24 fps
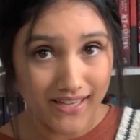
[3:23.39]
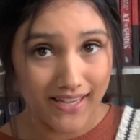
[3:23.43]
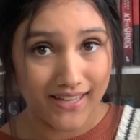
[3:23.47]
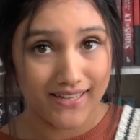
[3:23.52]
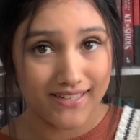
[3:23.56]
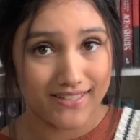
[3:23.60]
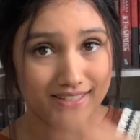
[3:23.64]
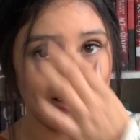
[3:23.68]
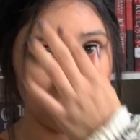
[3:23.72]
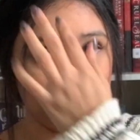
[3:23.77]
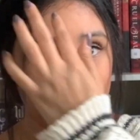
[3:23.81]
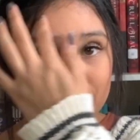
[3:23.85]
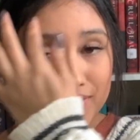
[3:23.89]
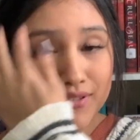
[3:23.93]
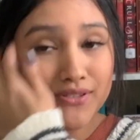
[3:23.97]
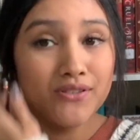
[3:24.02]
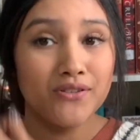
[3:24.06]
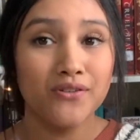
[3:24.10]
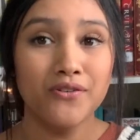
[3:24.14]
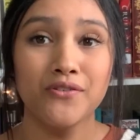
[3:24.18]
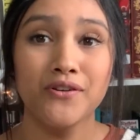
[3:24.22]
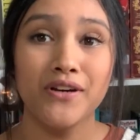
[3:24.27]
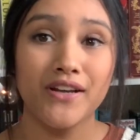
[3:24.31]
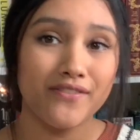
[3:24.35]
anytime
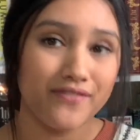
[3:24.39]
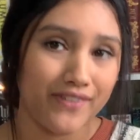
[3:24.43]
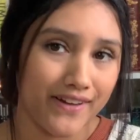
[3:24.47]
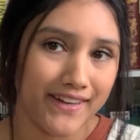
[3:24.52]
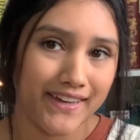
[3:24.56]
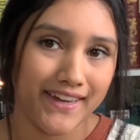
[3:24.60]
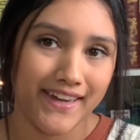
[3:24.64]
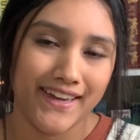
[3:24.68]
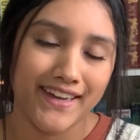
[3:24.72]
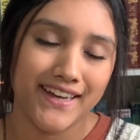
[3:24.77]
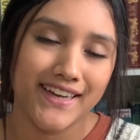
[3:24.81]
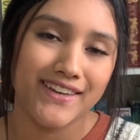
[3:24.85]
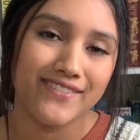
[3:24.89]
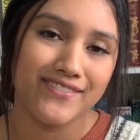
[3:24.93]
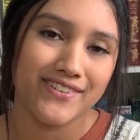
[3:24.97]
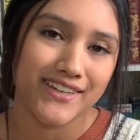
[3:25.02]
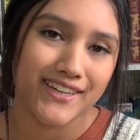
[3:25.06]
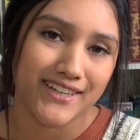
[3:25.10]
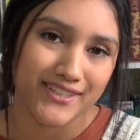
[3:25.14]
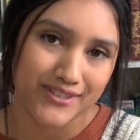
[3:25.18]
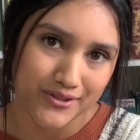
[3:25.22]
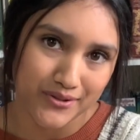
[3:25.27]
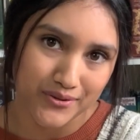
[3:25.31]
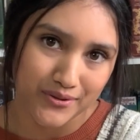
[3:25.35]
soon if I can't even
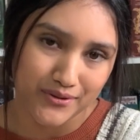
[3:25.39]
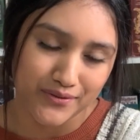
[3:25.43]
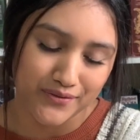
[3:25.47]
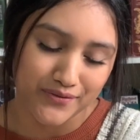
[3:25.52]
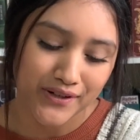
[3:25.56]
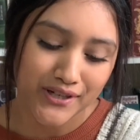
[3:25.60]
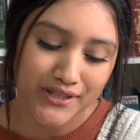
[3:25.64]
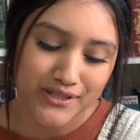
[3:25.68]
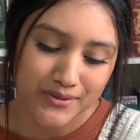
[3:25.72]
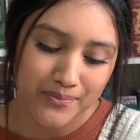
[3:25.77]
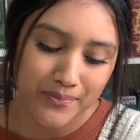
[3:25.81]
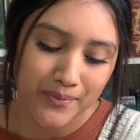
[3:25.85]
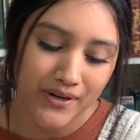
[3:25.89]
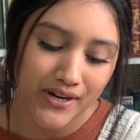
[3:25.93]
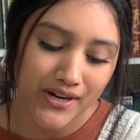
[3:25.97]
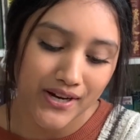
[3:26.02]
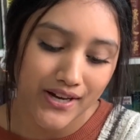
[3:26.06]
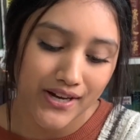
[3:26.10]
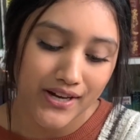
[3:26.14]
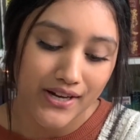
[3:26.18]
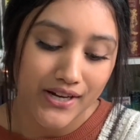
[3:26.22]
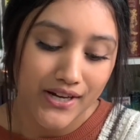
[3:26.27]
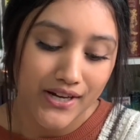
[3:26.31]
get through the first book,